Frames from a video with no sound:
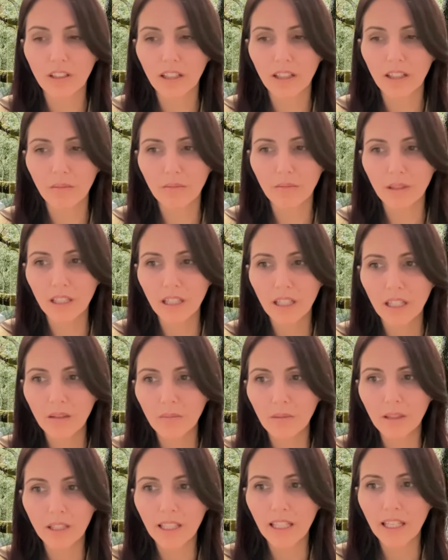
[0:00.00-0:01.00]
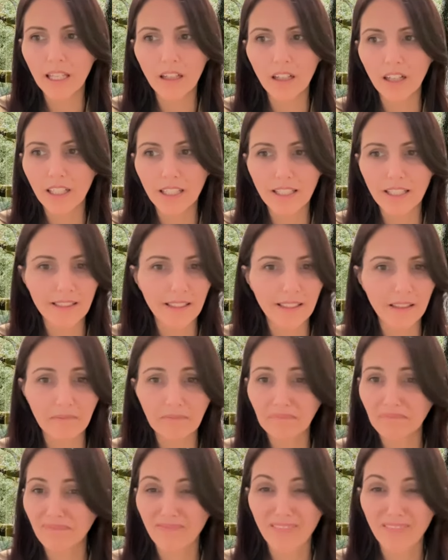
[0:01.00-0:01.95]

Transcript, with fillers: But again, like I said,